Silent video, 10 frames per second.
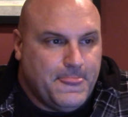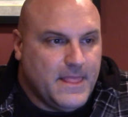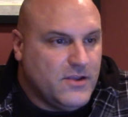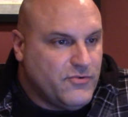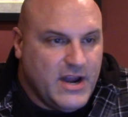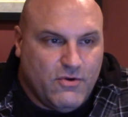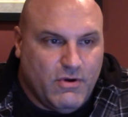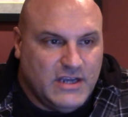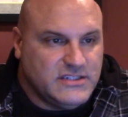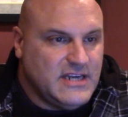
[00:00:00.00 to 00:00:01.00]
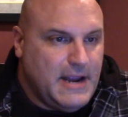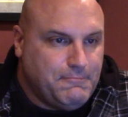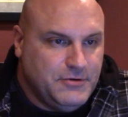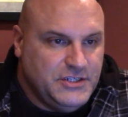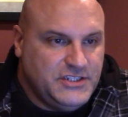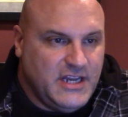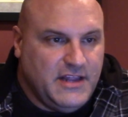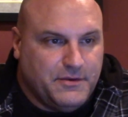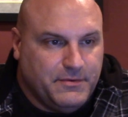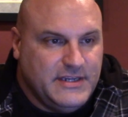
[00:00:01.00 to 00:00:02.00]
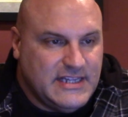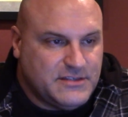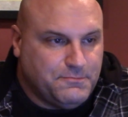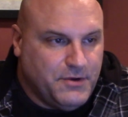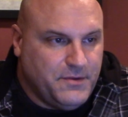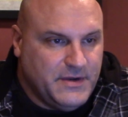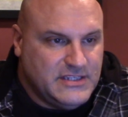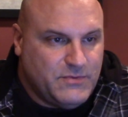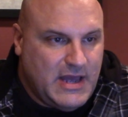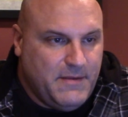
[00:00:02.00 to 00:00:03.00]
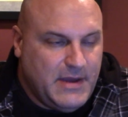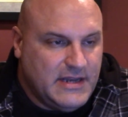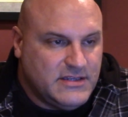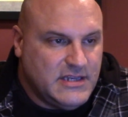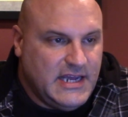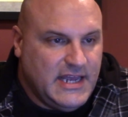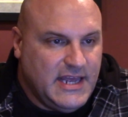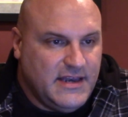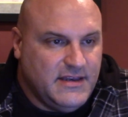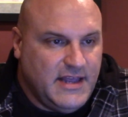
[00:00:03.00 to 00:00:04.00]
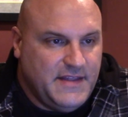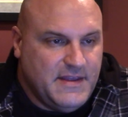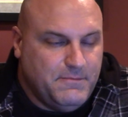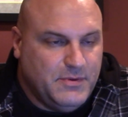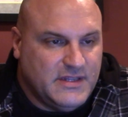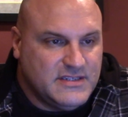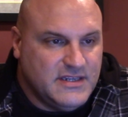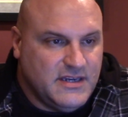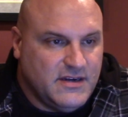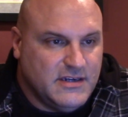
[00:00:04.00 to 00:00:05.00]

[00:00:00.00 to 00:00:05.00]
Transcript: great question. I appreciate it. And that's one of the reasons why I had them put this in here,